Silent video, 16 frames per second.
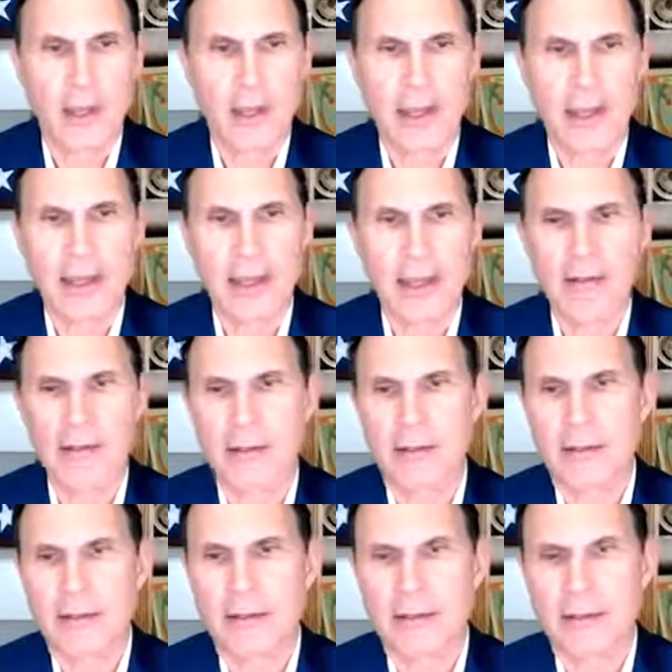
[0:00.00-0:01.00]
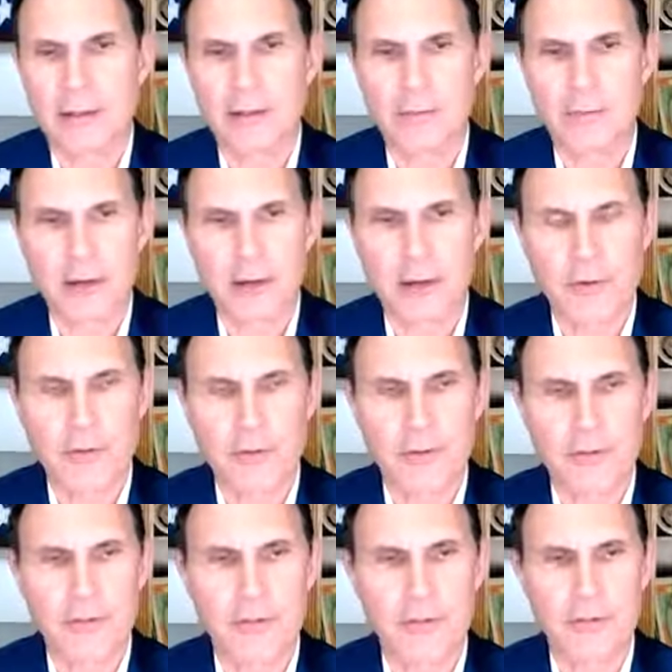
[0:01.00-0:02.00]
And these
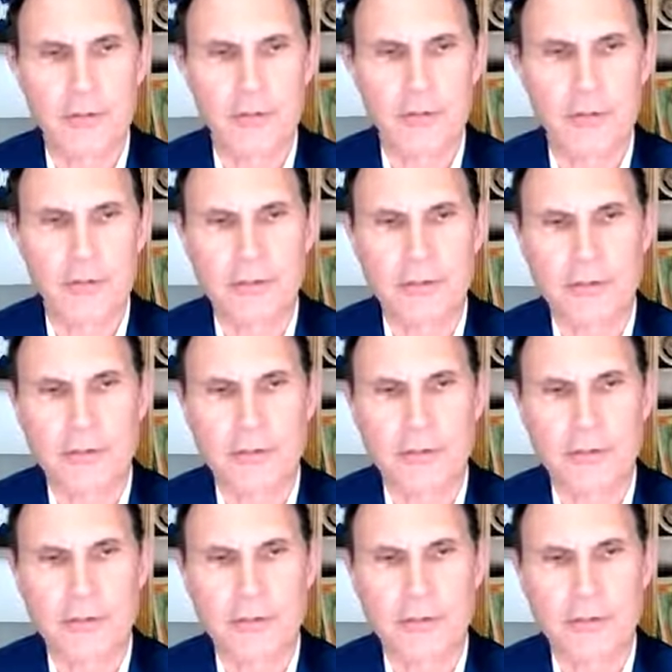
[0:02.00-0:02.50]
microservices